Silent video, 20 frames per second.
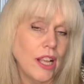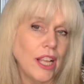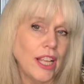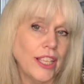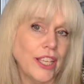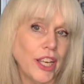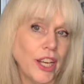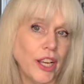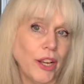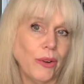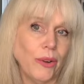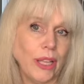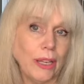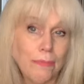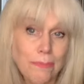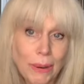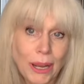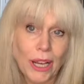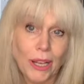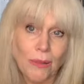you know, in
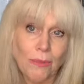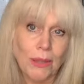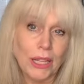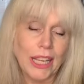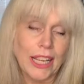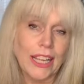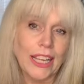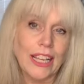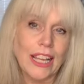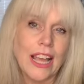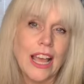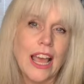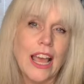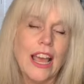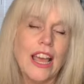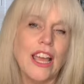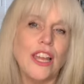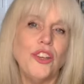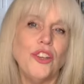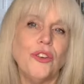public,
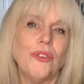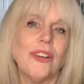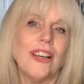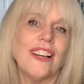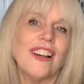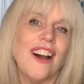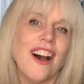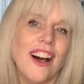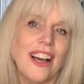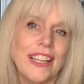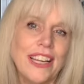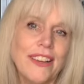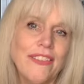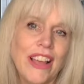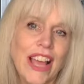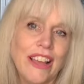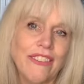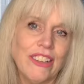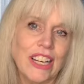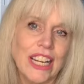and you can kind of
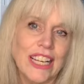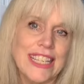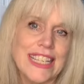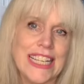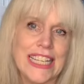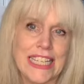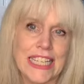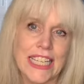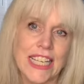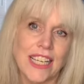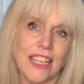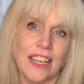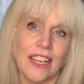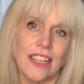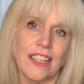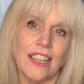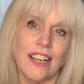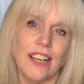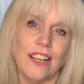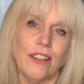have an
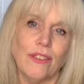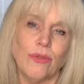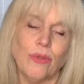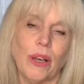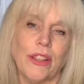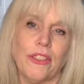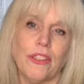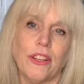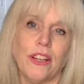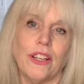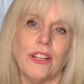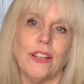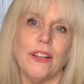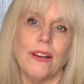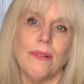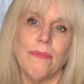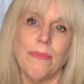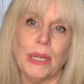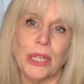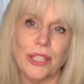idea of what their
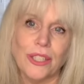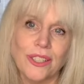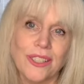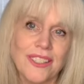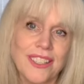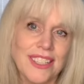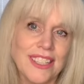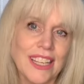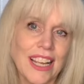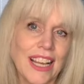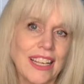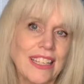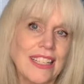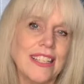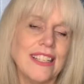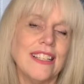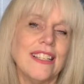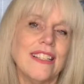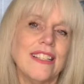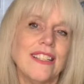marital
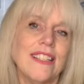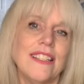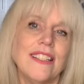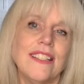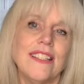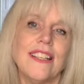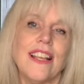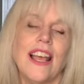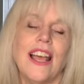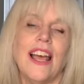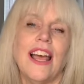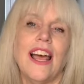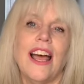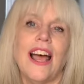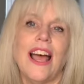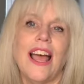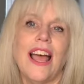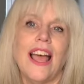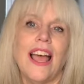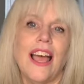status is
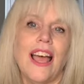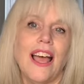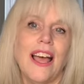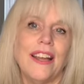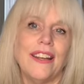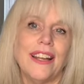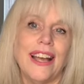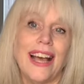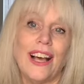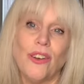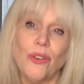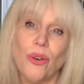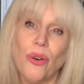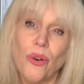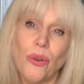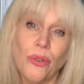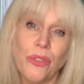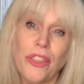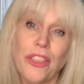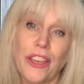and how
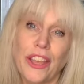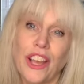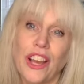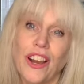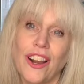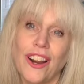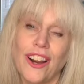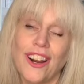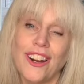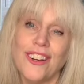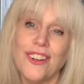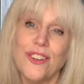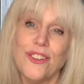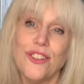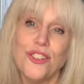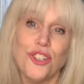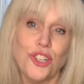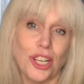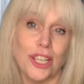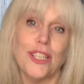old they are
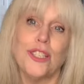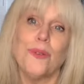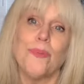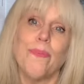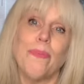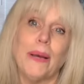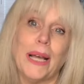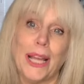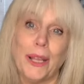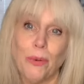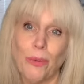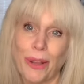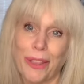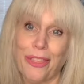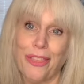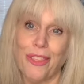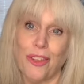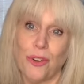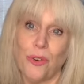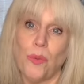just by what
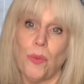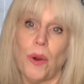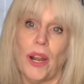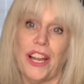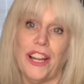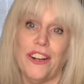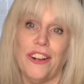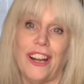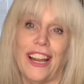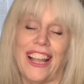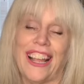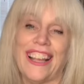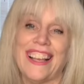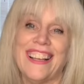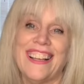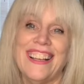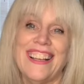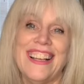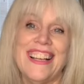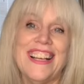they're wearing.
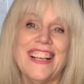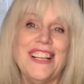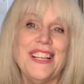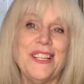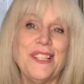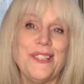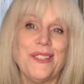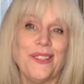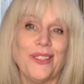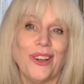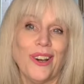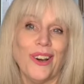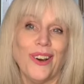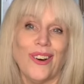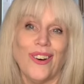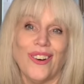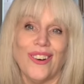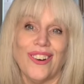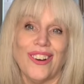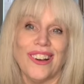
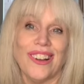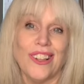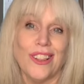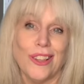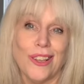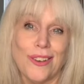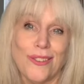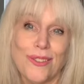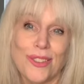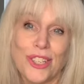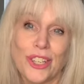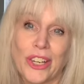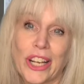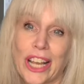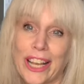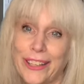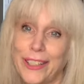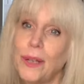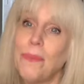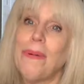So clothes are
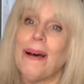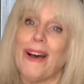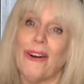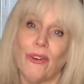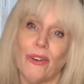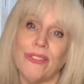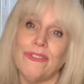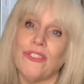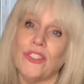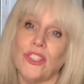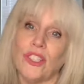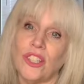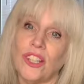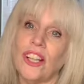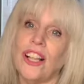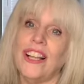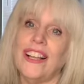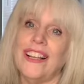kind of powerful